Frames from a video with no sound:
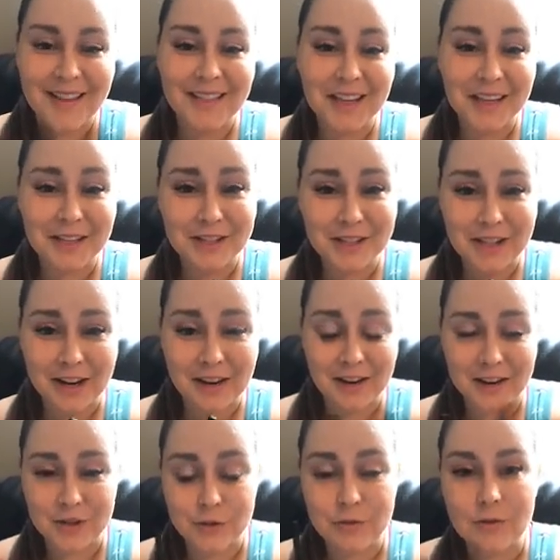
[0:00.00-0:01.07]
that can share,
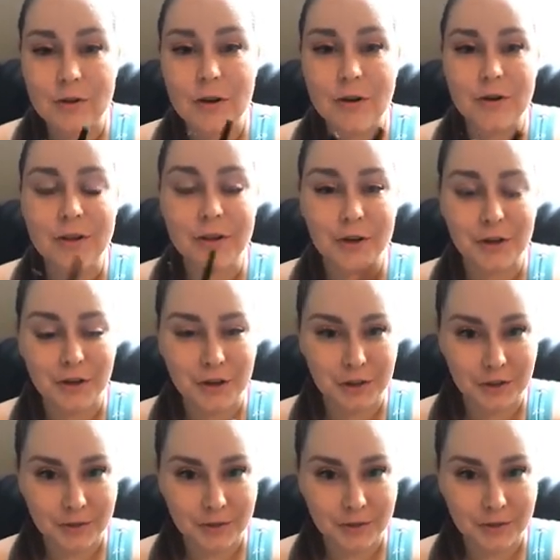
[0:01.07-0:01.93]
because you know that you're going to